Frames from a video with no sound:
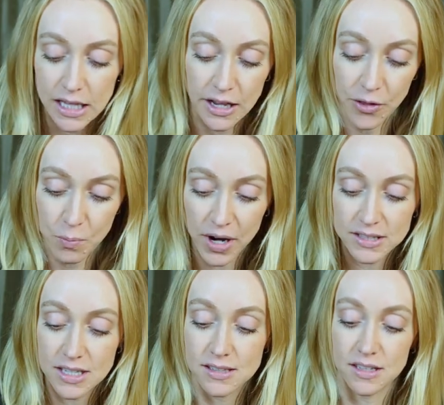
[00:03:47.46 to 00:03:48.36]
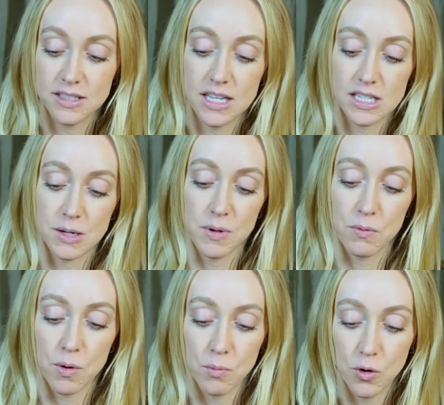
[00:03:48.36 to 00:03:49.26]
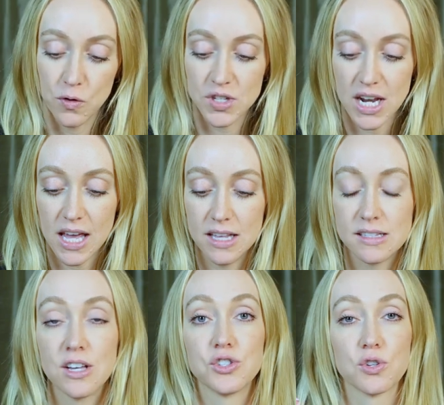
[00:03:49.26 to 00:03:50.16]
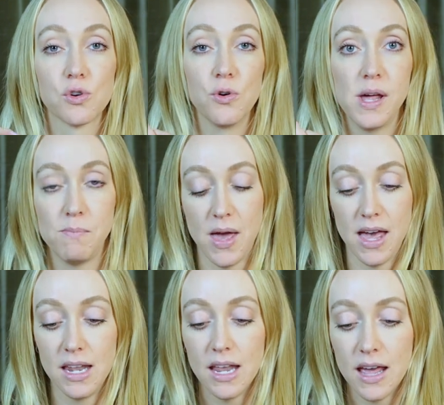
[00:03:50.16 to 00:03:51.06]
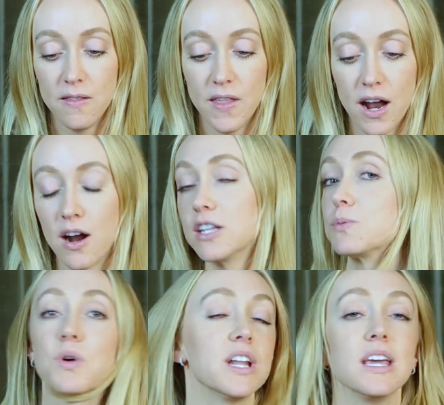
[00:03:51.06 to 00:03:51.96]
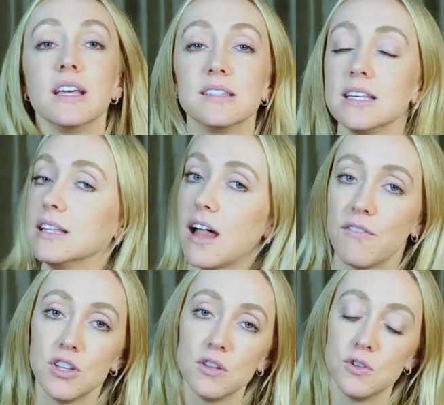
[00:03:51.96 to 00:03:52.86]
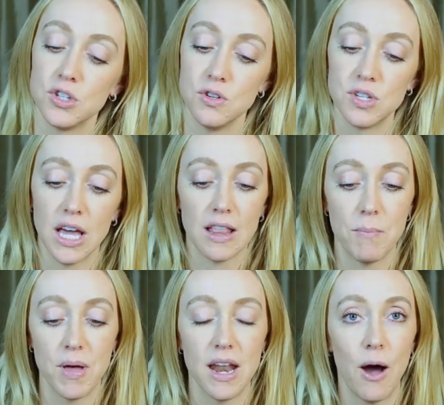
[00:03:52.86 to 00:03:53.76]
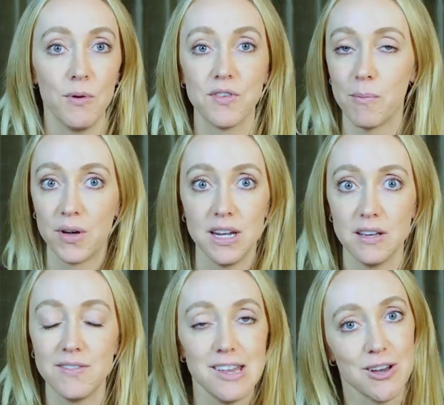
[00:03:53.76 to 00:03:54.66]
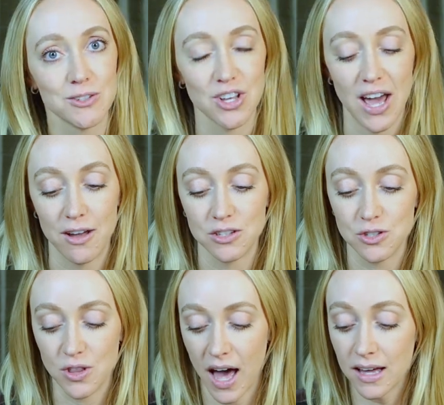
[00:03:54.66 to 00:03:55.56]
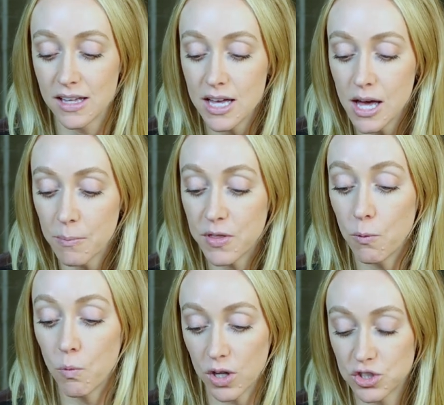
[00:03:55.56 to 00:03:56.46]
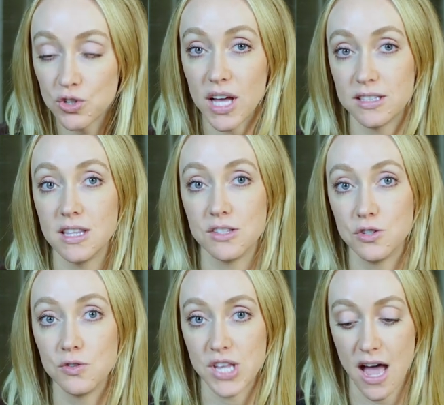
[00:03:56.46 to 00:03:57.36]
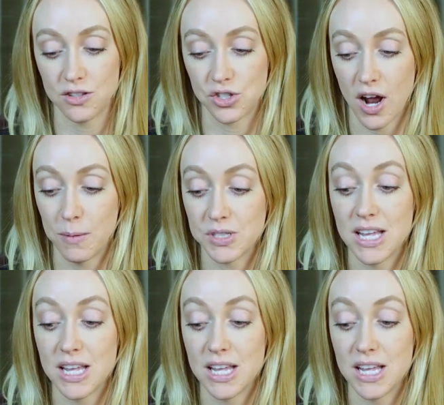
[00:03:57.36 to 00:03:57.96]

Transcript: Now the bracelet does need to be removed. It is a screw-in pin in there. It's pretty easy, lefty-loosey, you take that pin out. We've got plenty of videos on how to do that. But then once you get to these new satin straps,